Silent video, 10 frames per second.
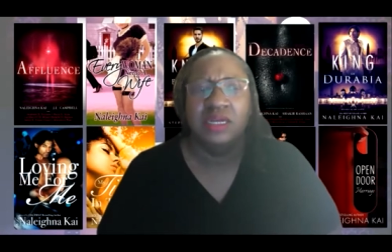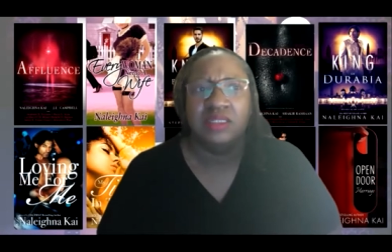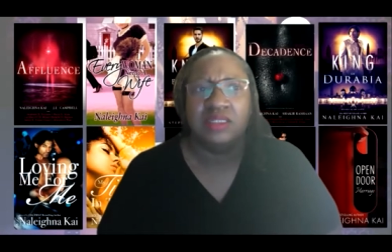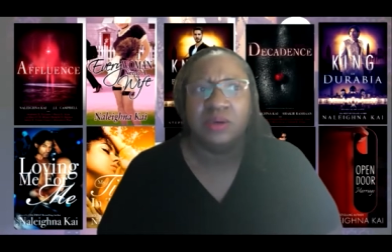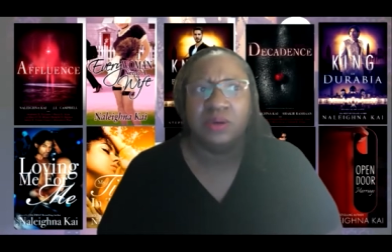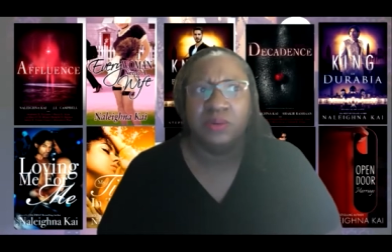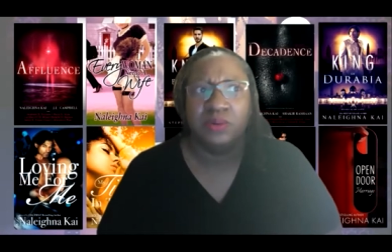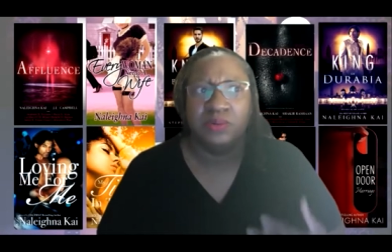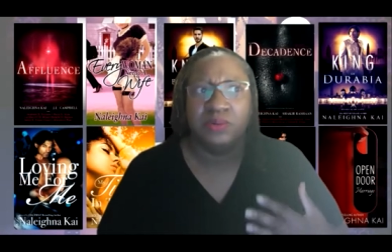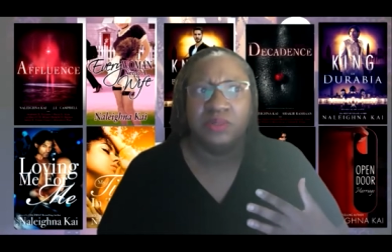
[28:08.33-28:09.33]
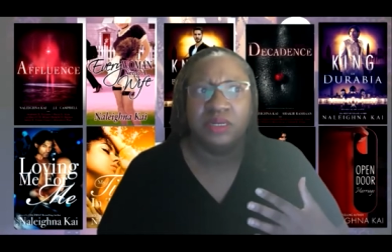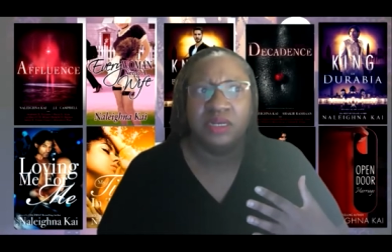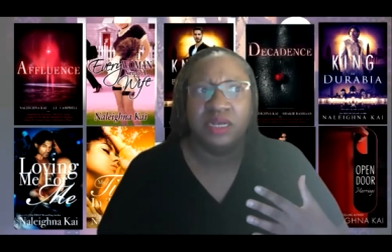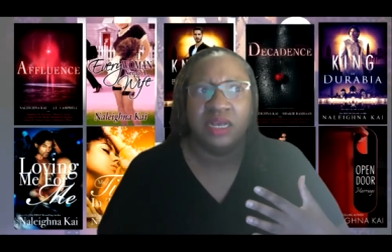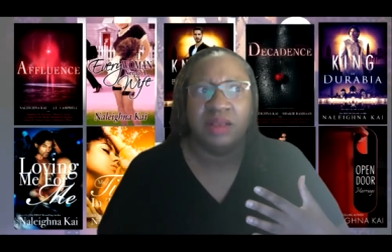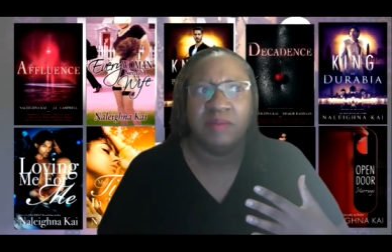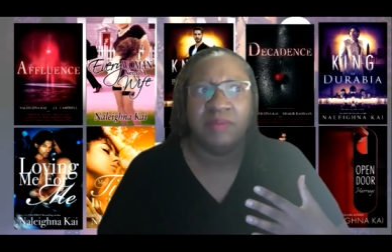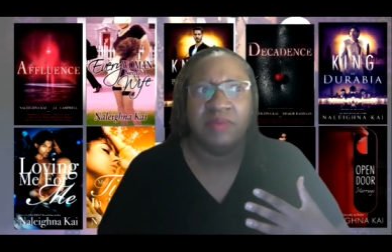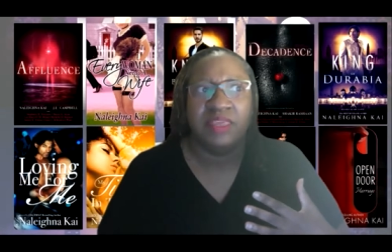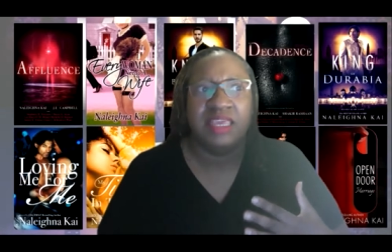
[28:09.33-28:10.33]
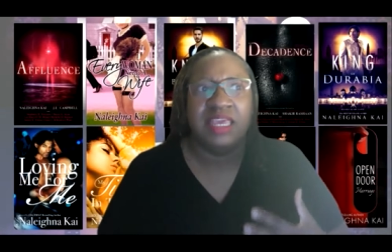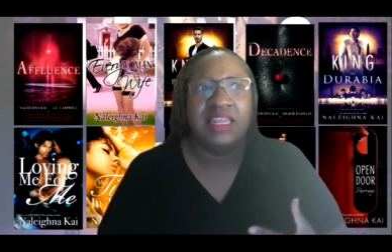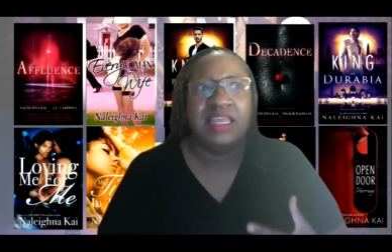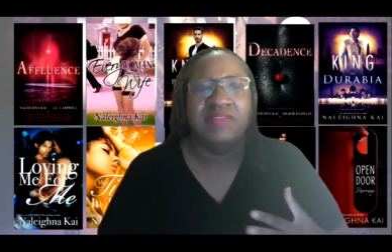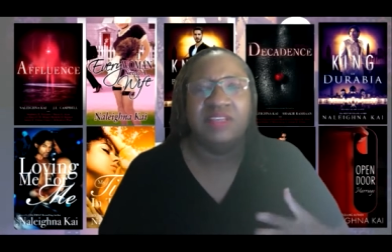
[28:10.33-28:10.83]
So getting